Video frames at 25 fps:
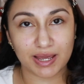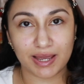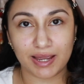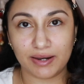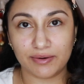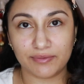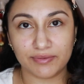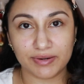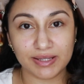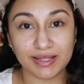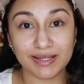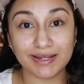I
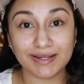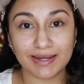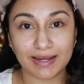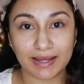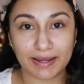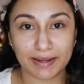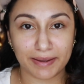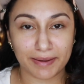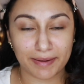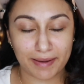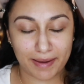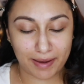really
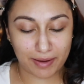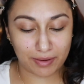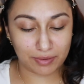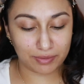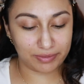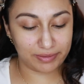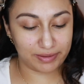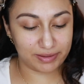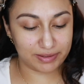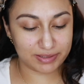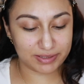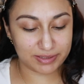like how
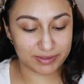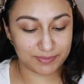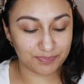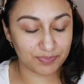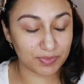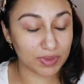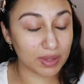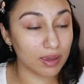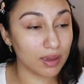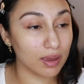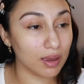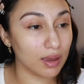this
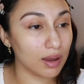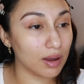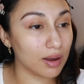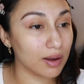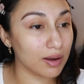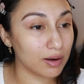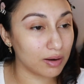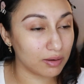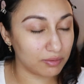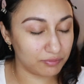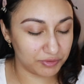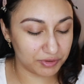
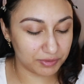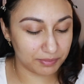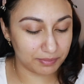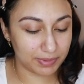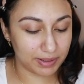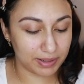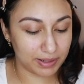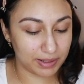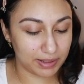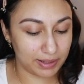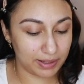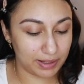cover
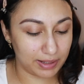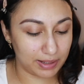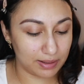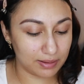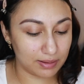my